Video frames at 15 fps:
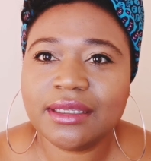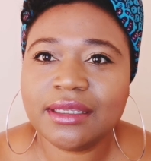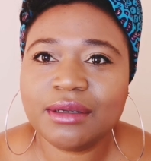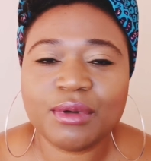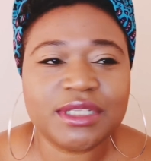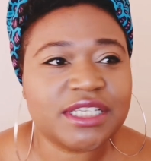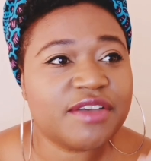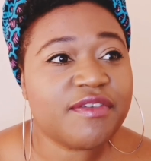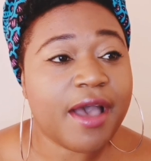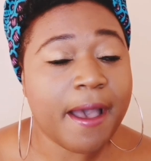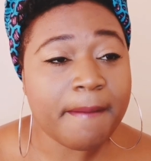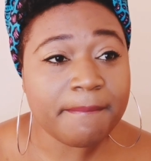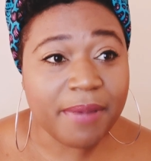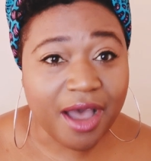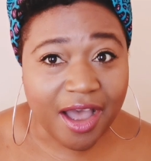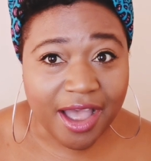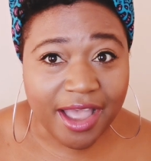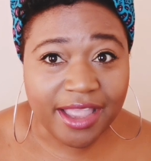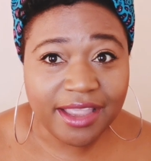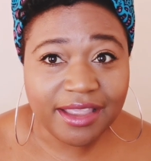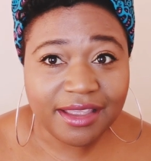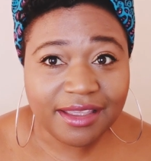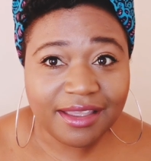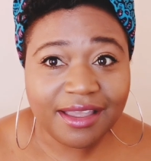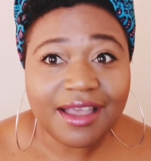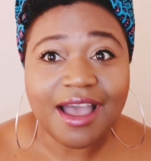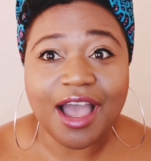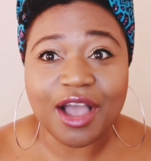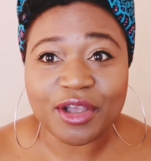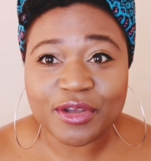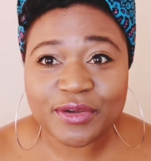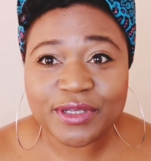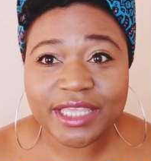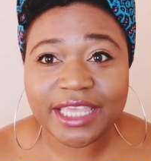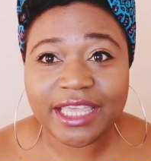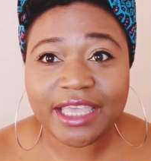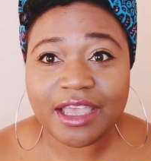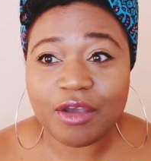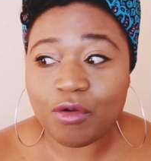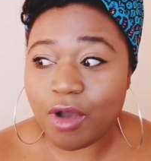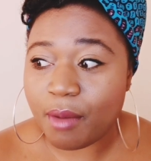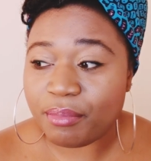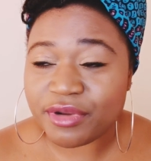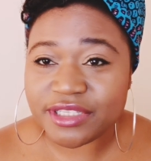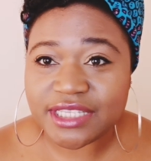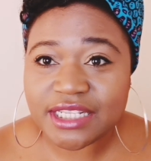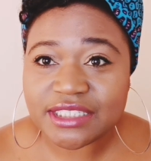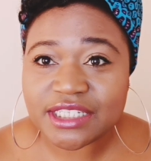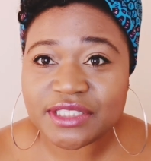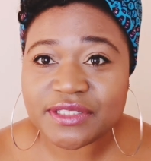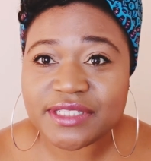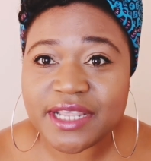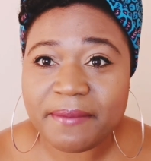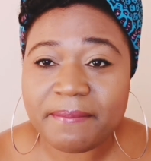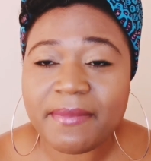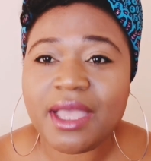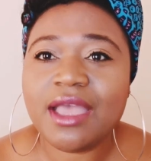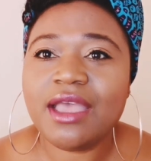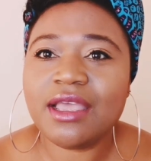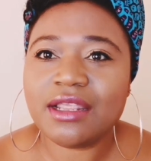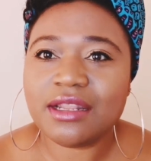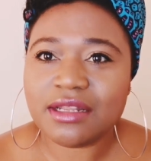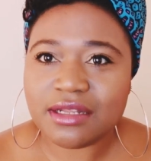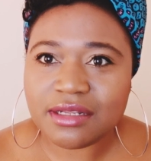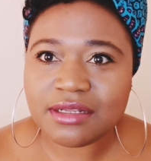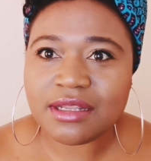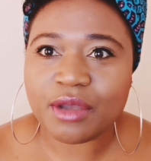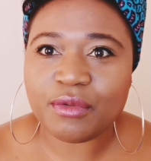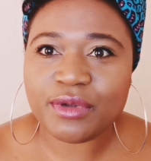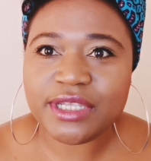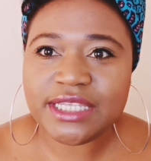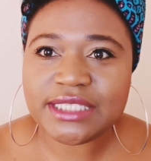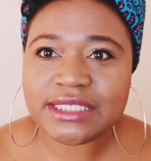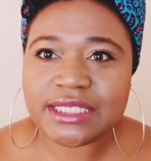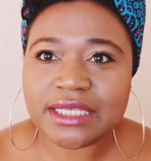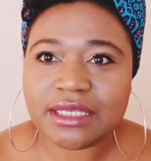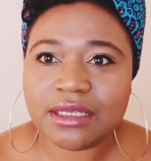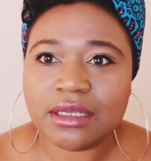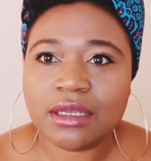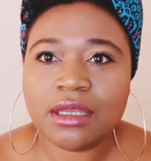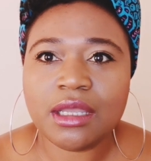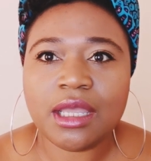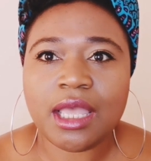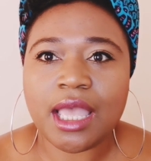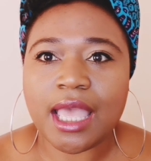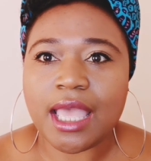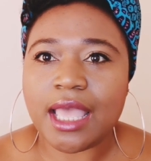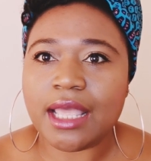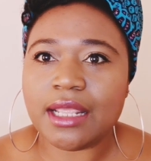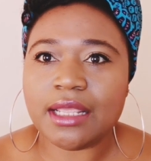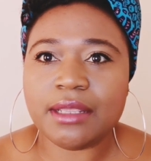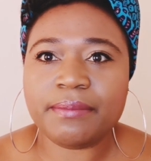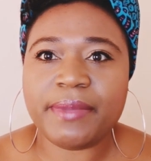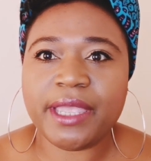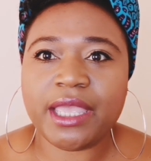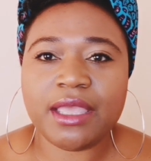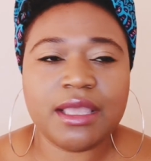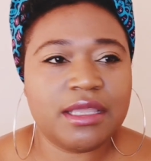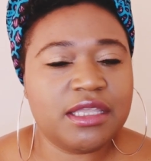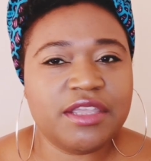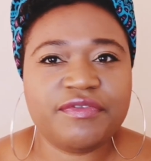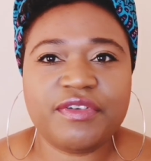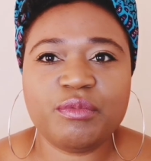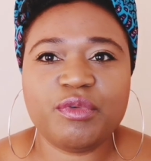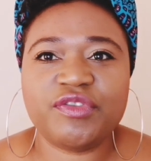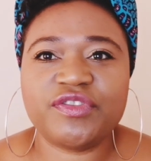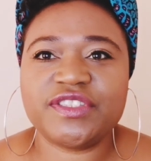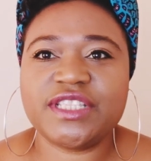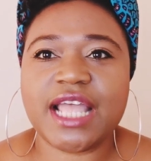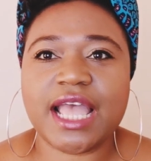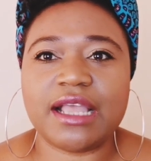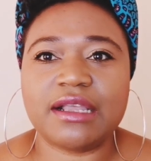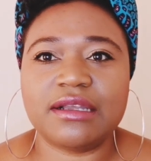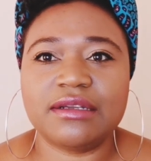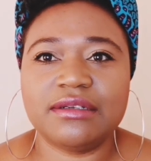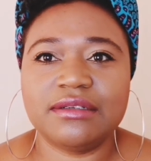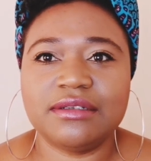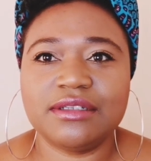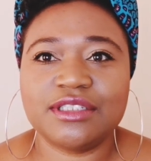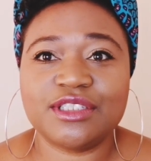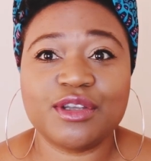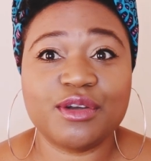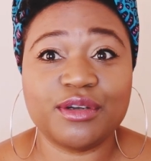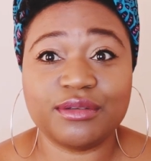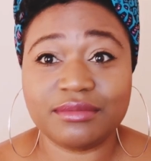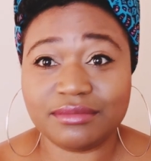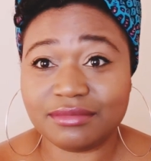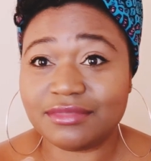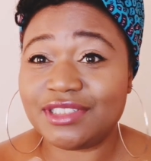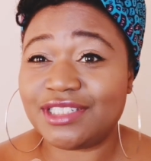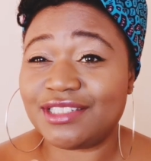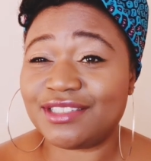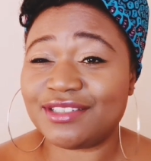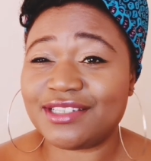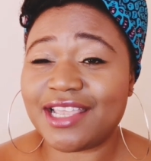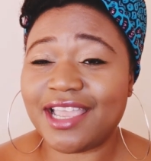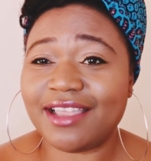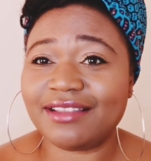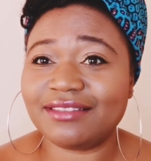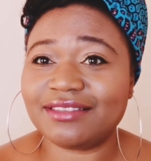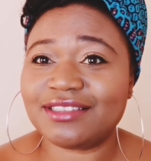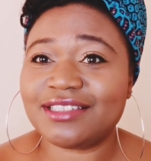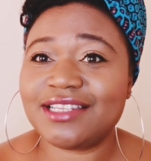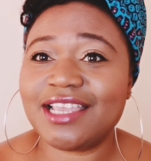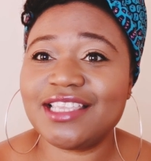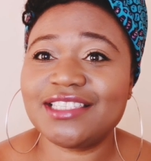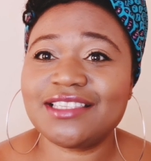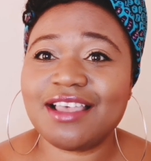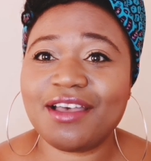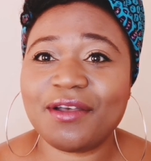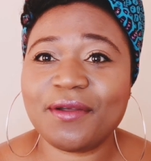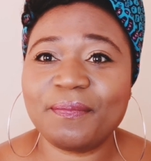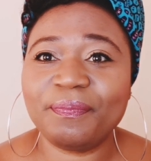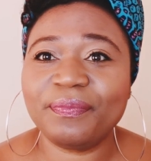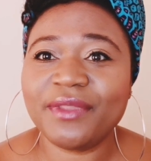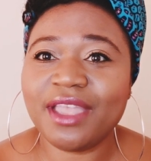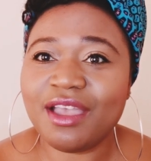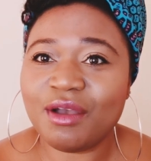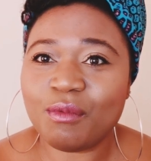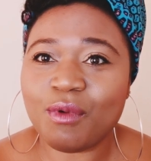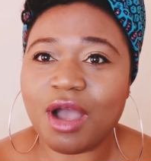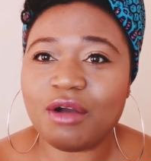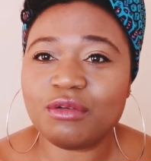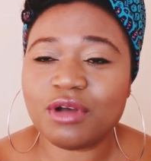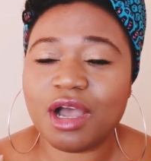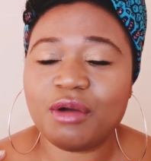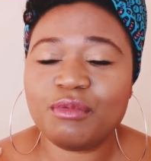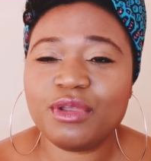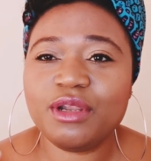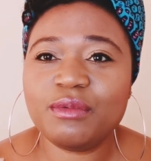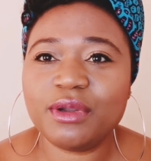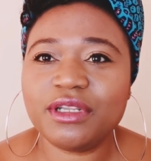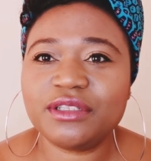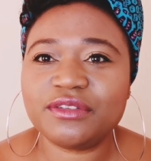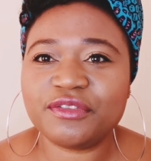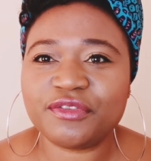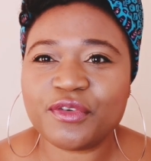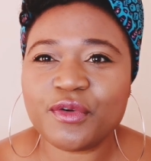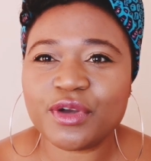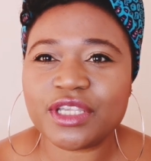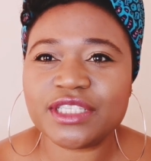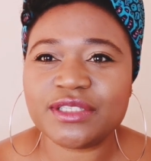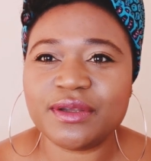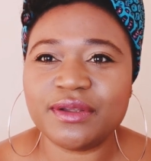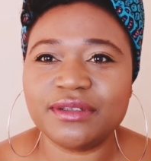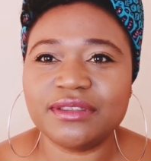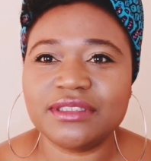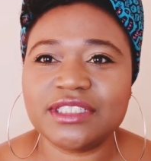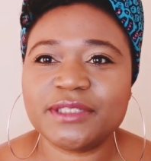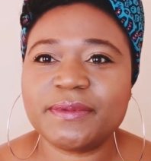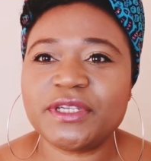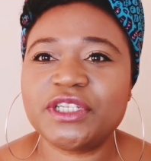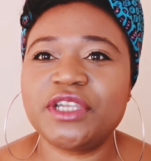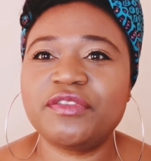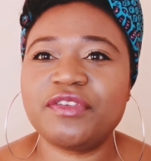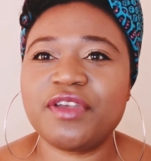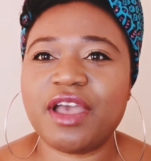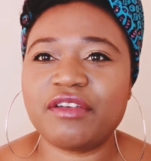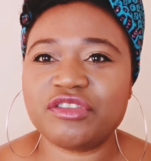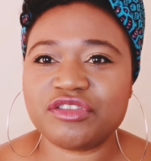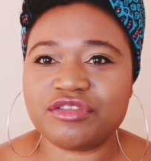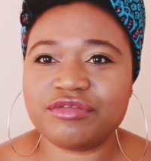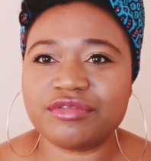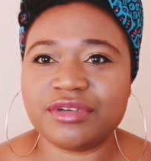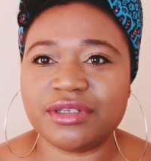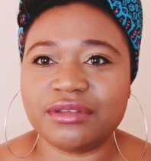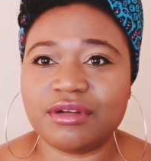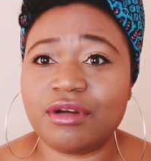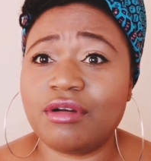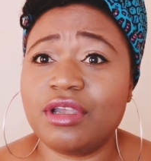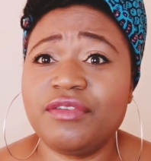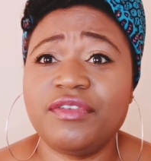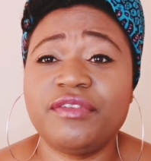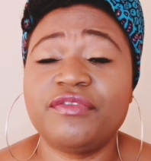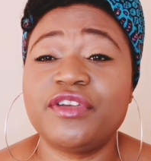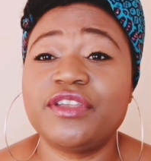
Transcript: Whatever I buy, I cook it or I present it to them, they will eat it. Even with snack. So, which is today's what I really wanted to focus on, especially if you have children or even for